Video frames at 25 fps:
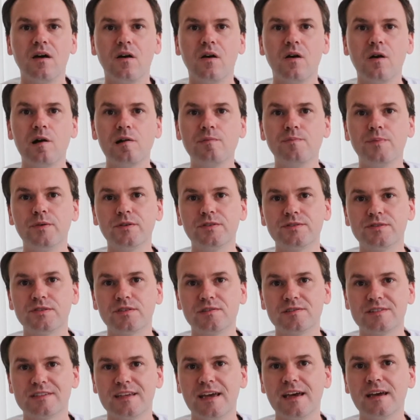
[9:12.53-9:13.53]
or
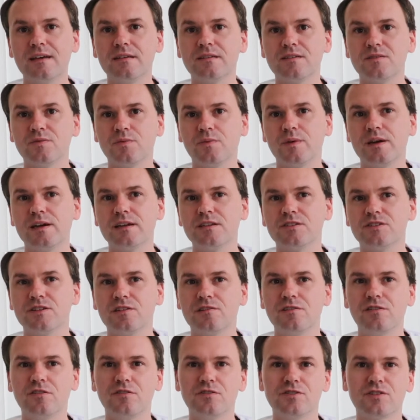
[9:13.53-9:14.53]
booster sets which
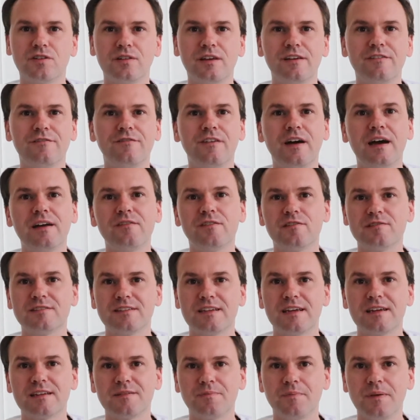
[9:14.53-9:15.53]
are usually 5 or
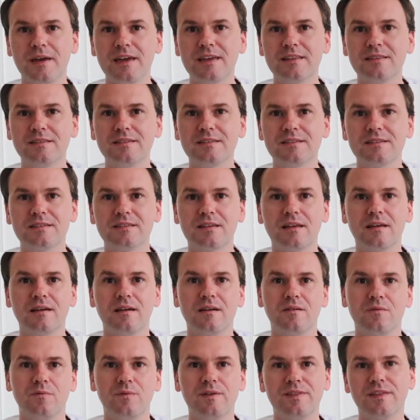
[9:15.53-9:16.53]
6 pins
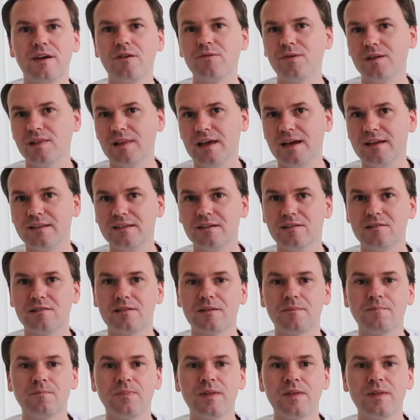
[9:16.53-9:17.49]
without a lanyard.